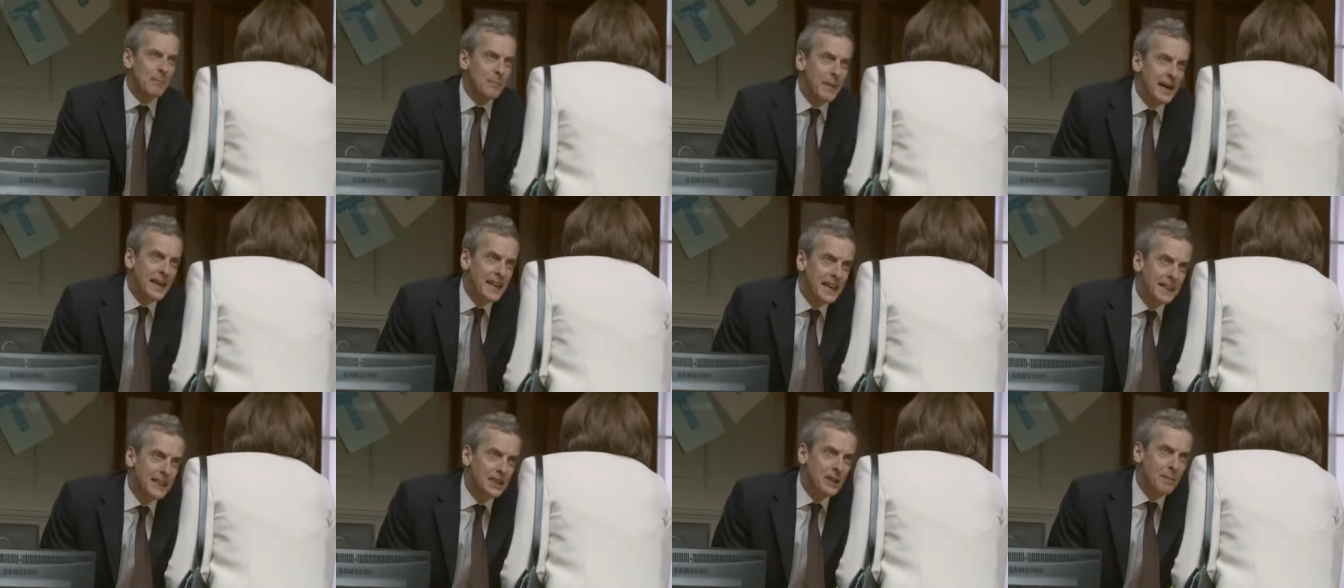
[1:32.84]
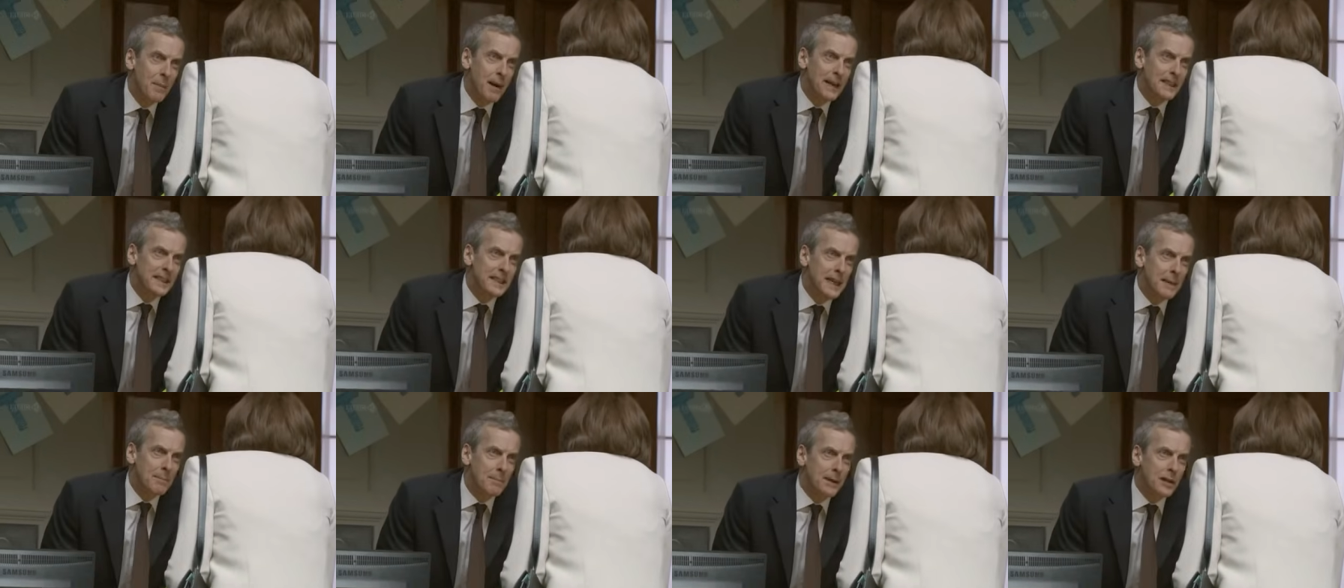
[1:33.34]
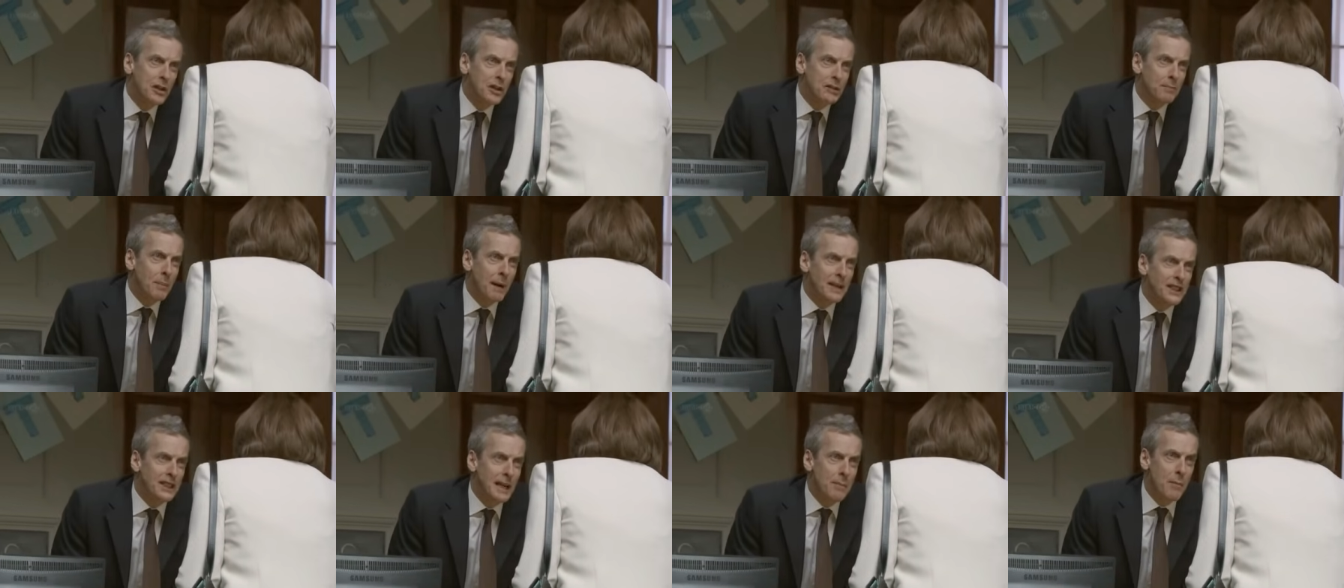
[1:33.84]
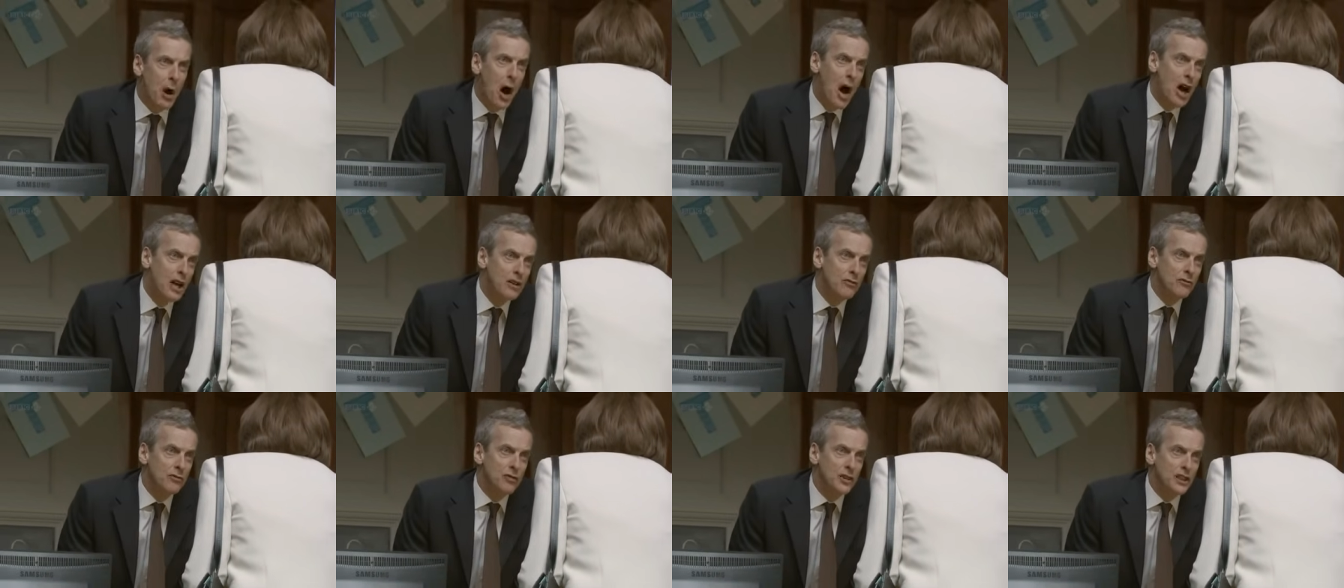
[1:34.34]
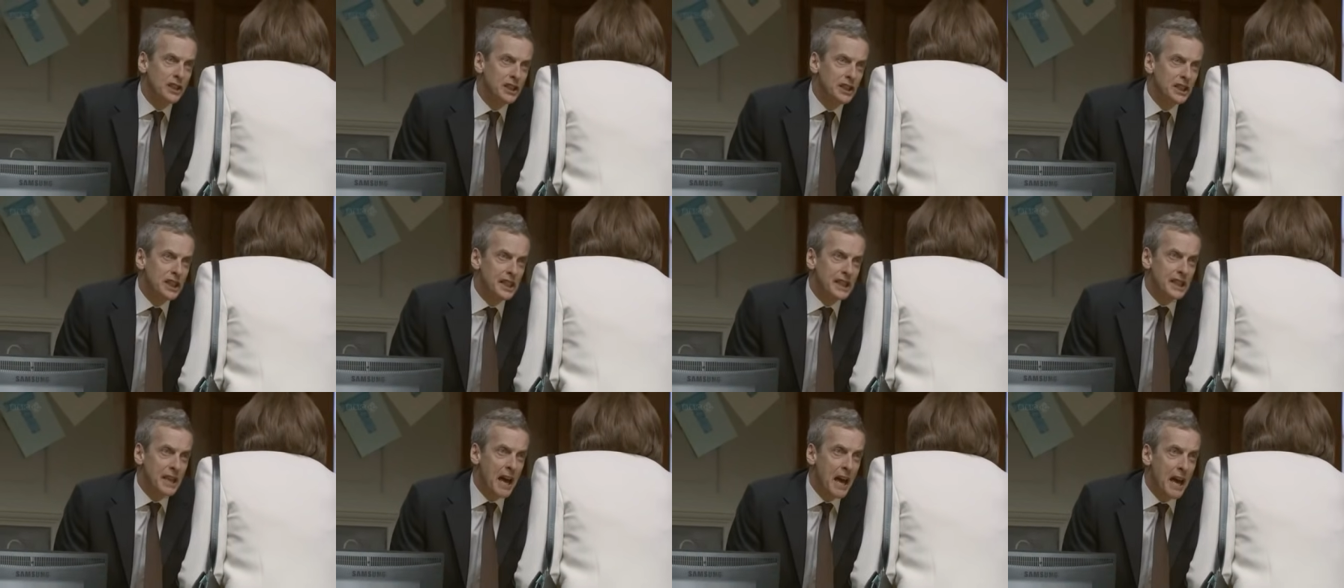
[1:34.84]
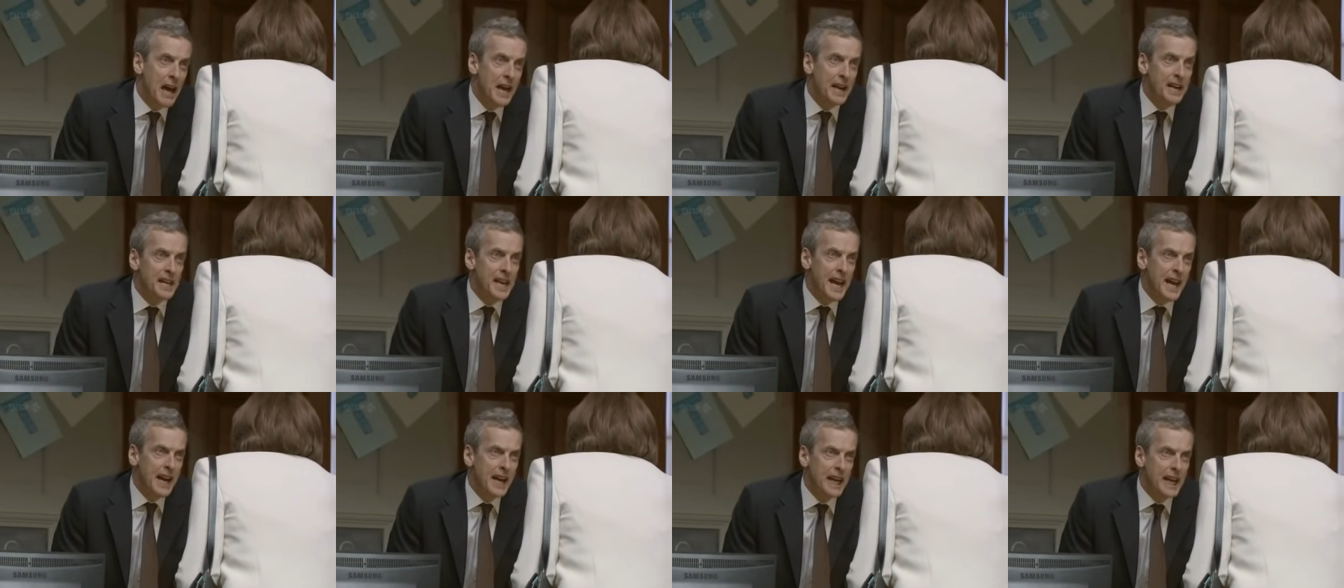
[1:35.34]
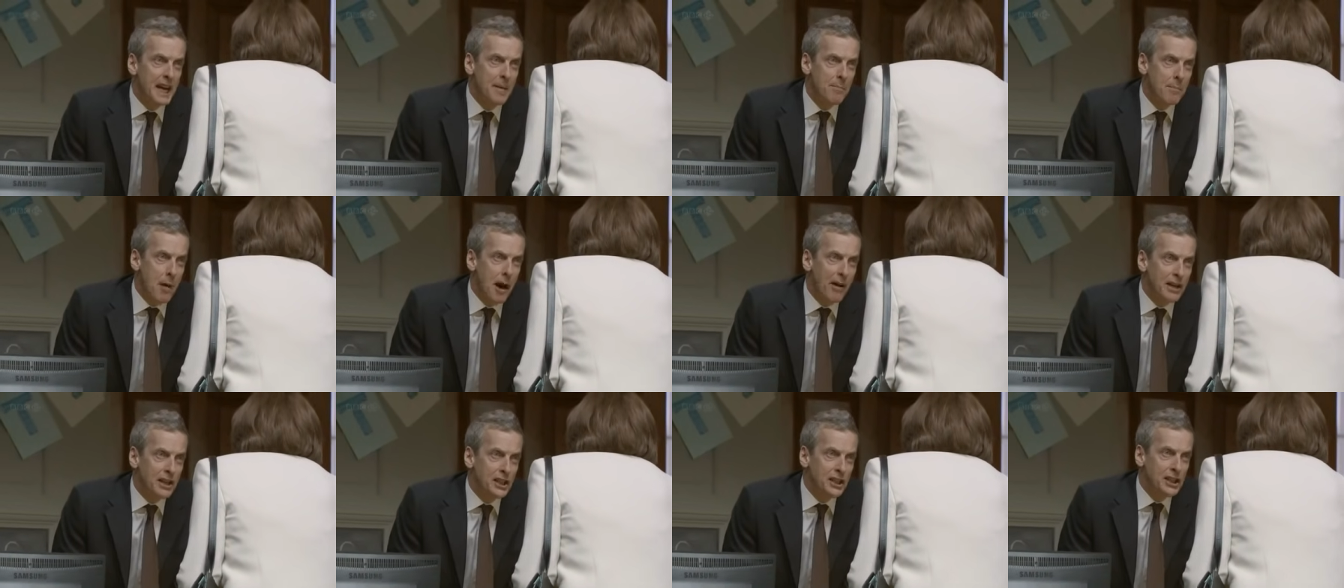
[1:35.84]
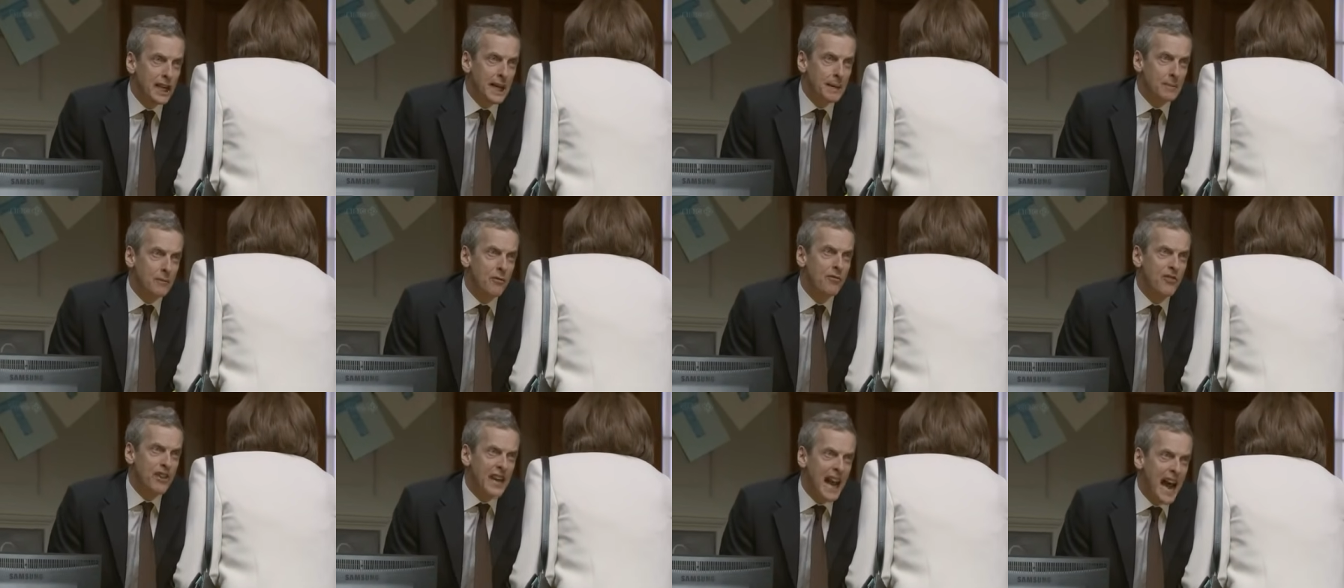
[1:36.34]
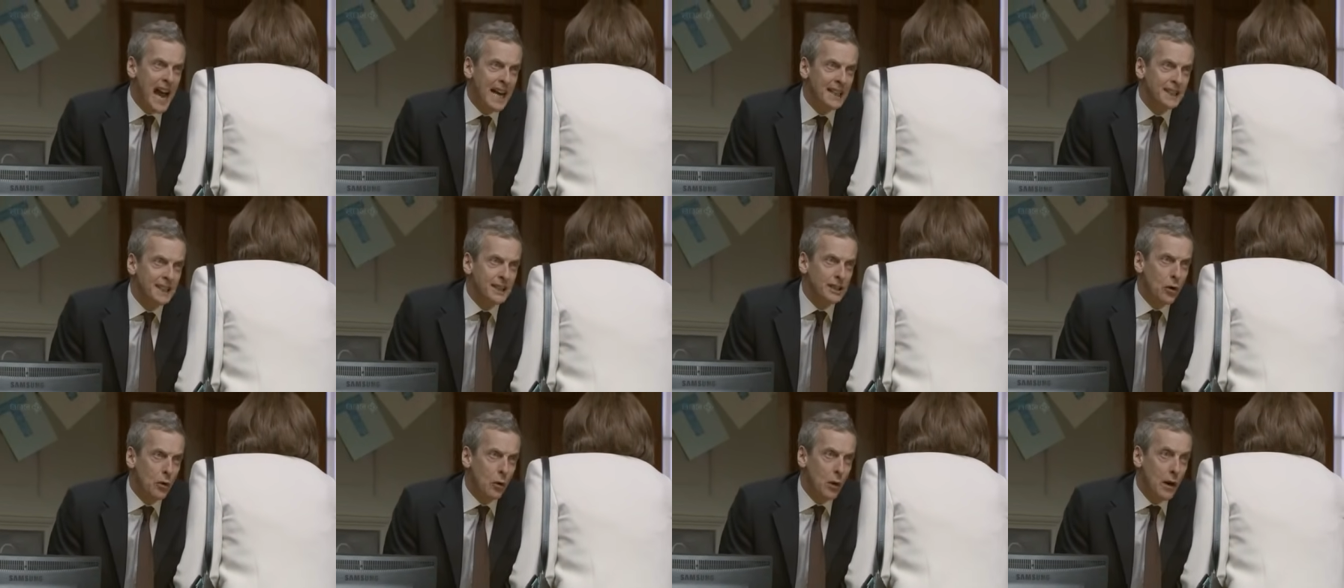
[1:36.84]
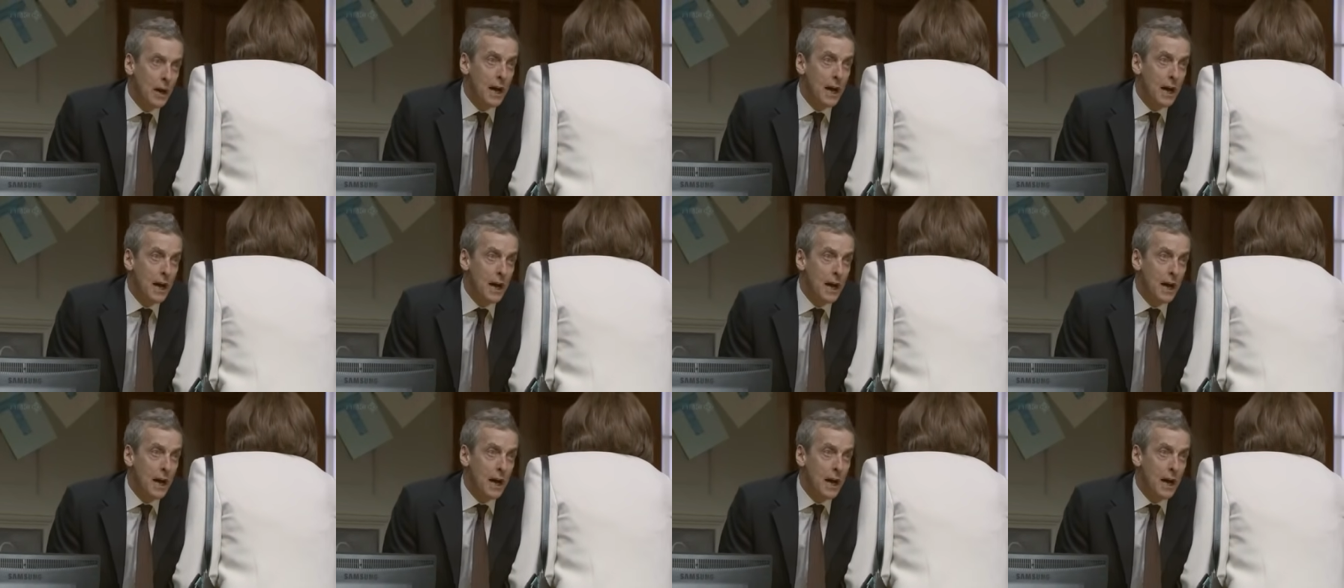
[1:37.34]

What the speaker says: make it into my tent, because by some unforeseen Nicola Murray-shaped fiasco,